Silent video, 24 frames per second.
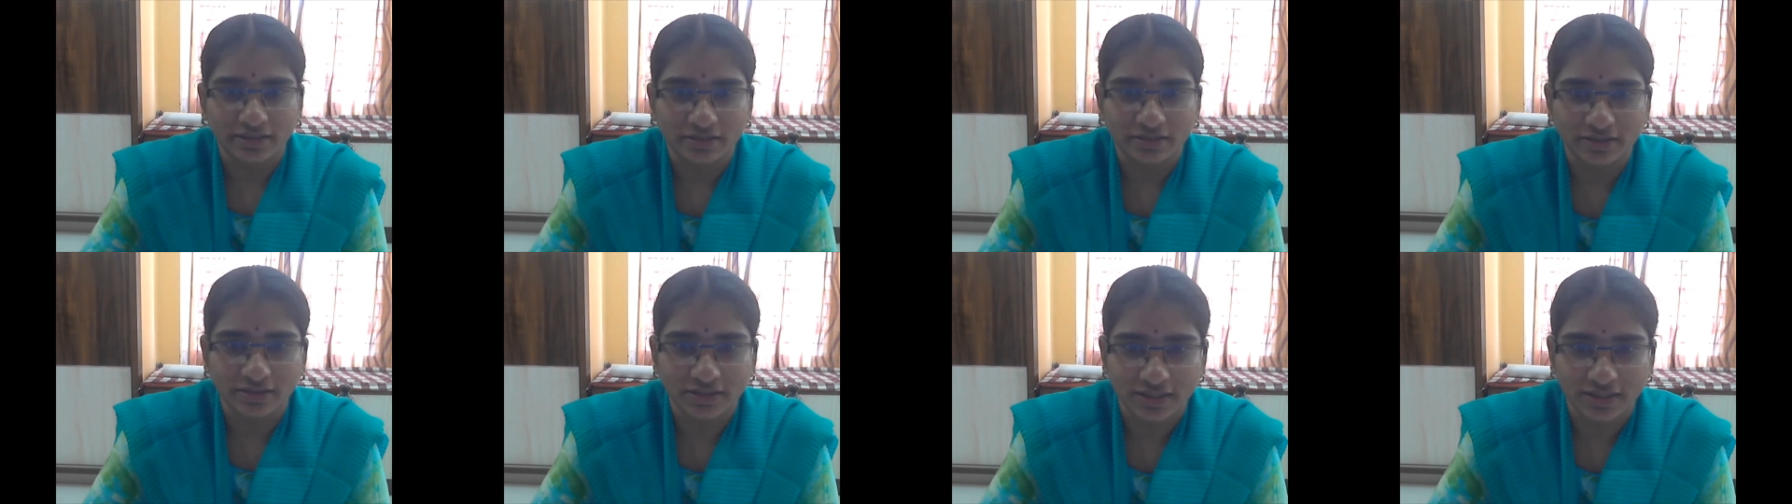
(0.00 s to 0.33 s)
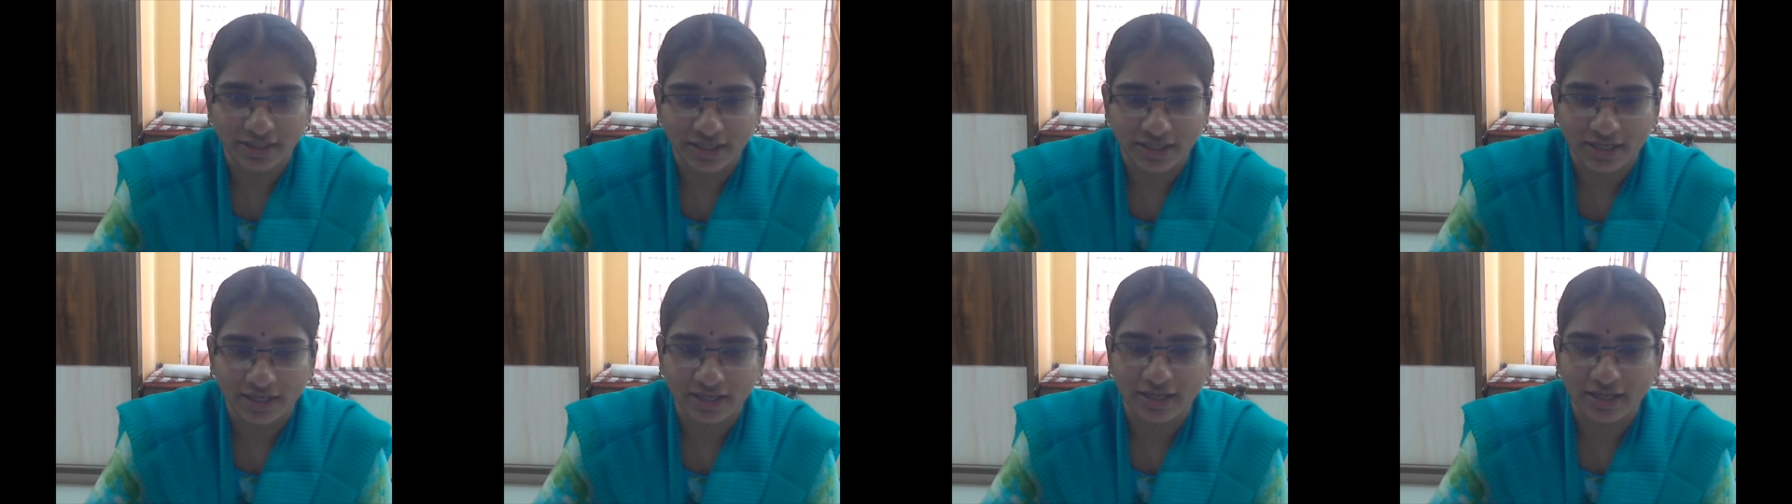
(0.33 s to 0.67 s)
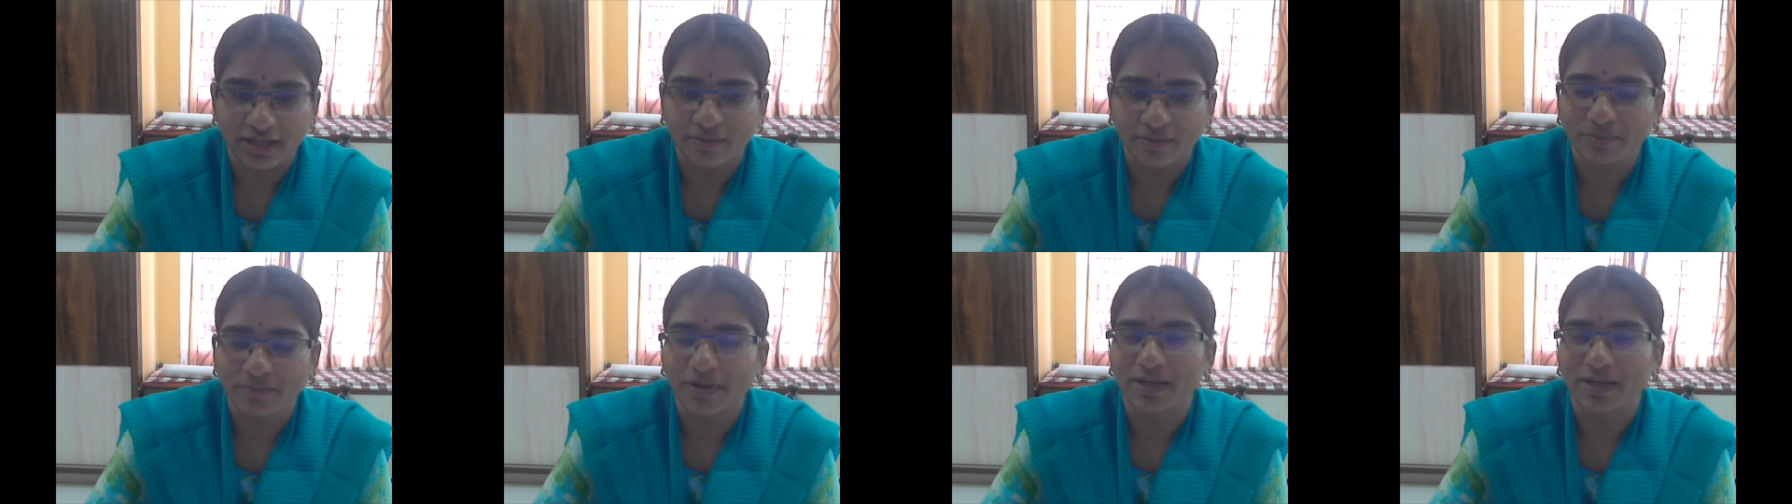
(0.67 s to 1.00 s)
Sri
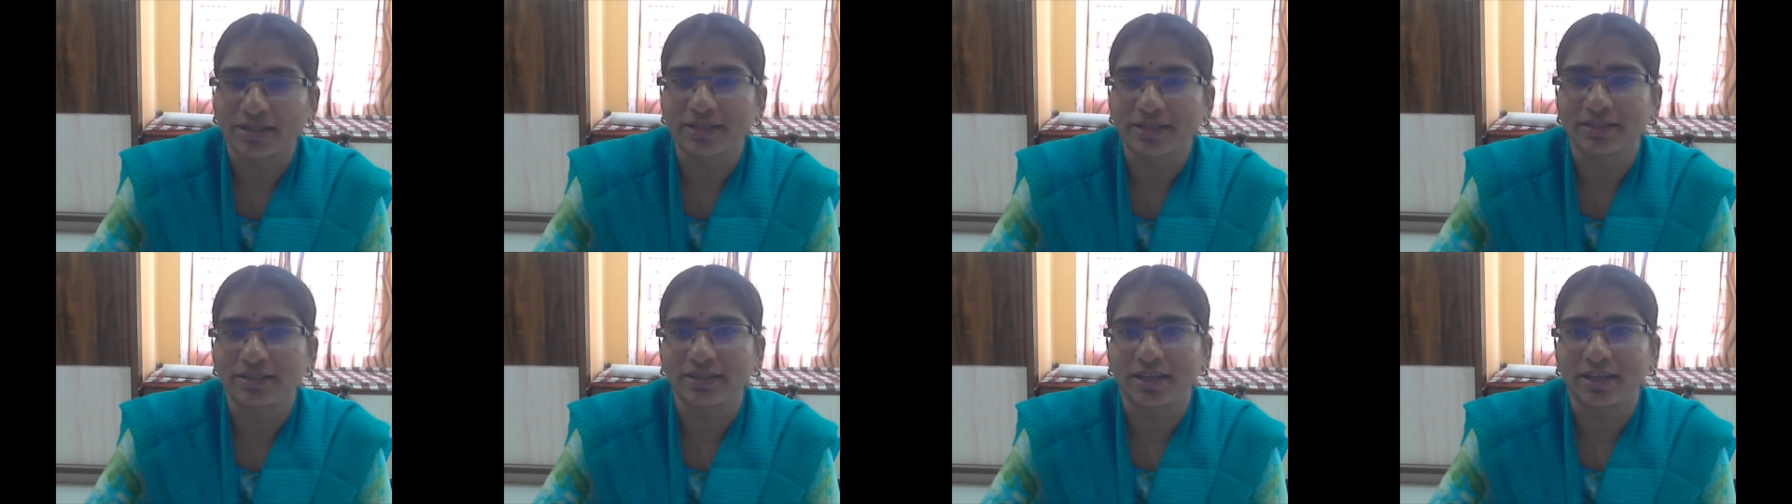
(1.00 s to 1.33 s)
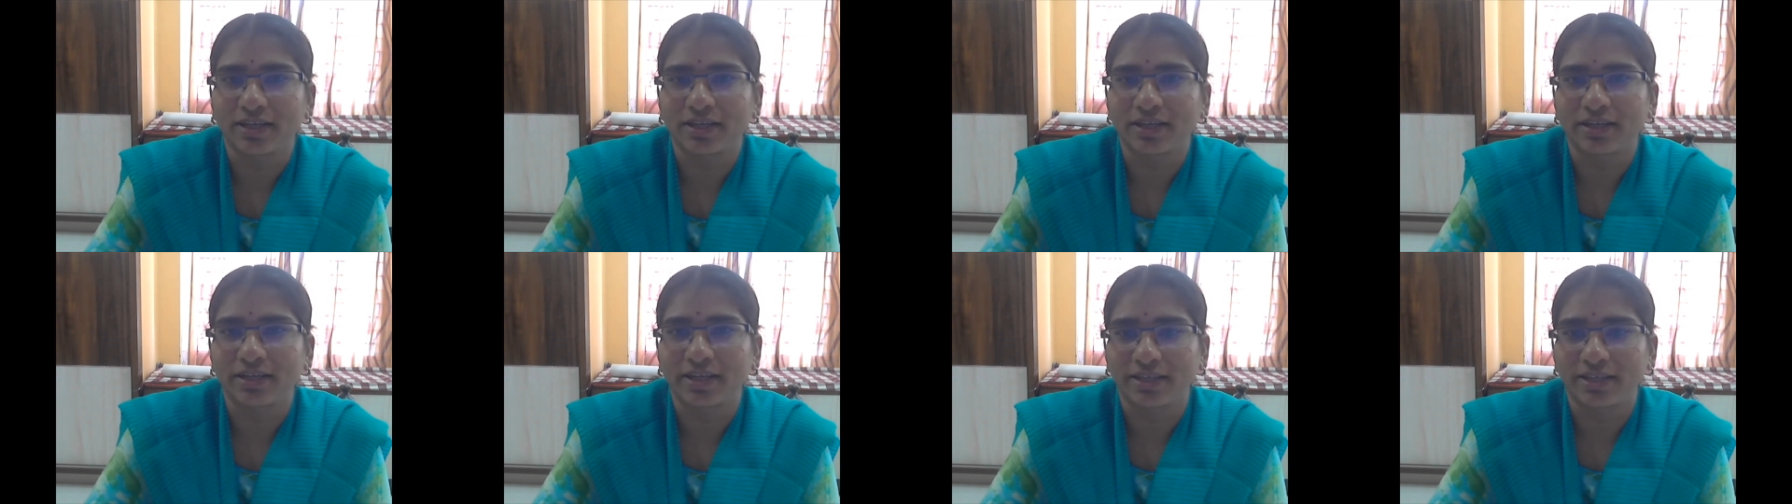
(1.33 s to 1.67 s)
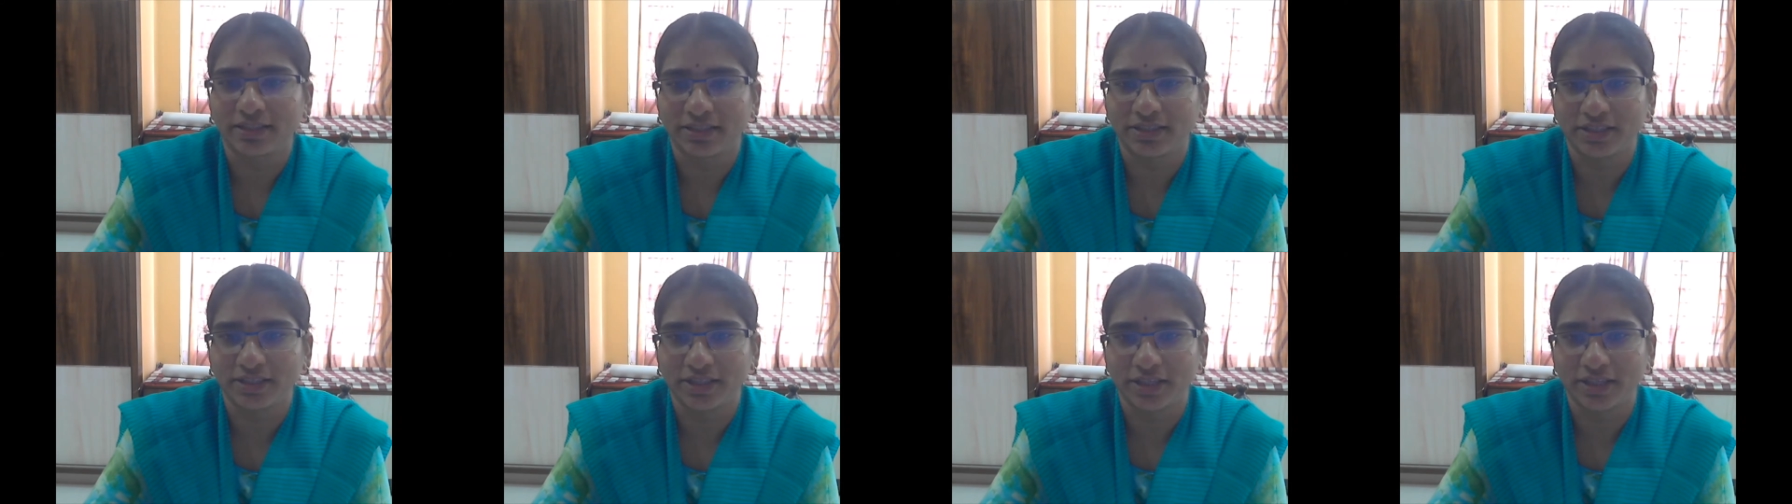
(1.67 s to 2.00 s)
Lanka, Pakistan, and
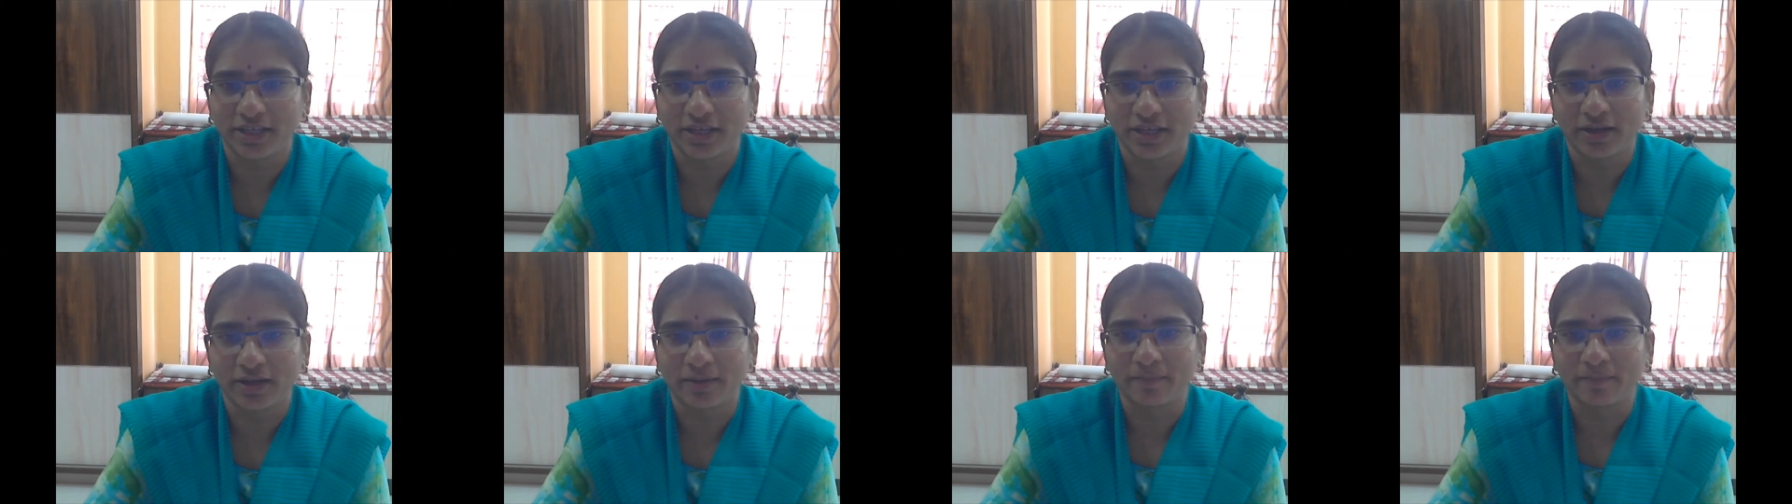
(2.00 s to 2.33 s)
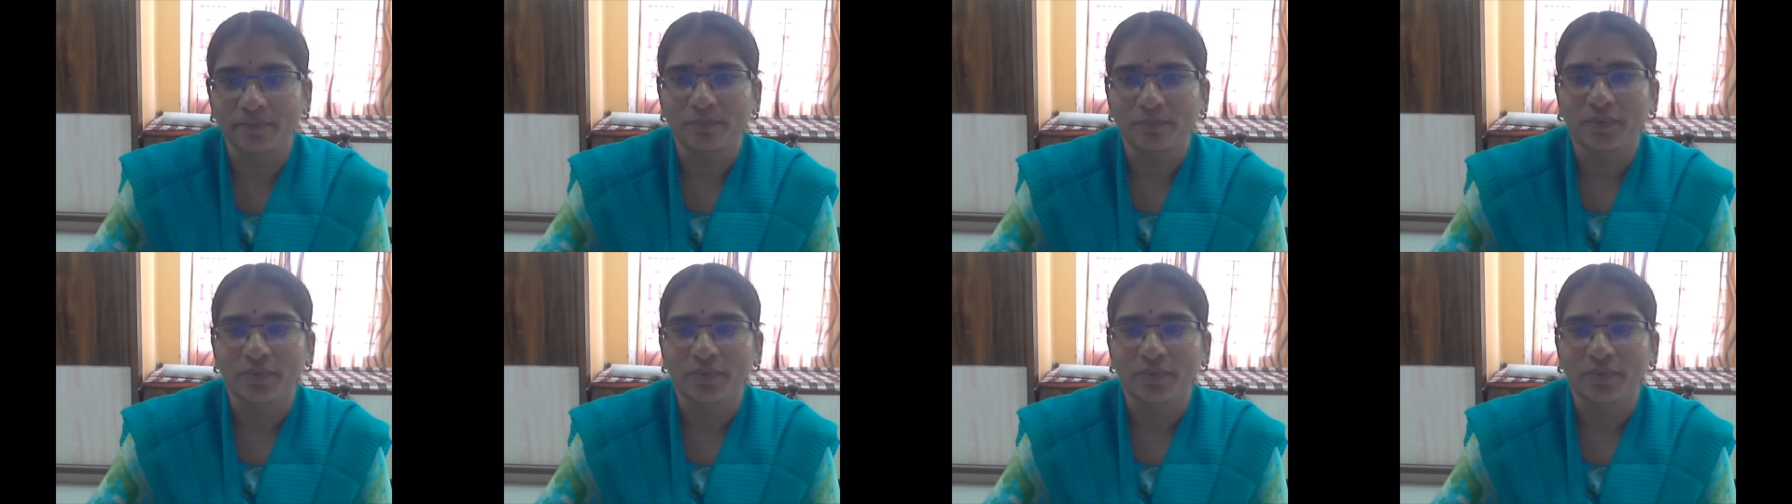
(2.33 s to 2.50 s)
Nigeria,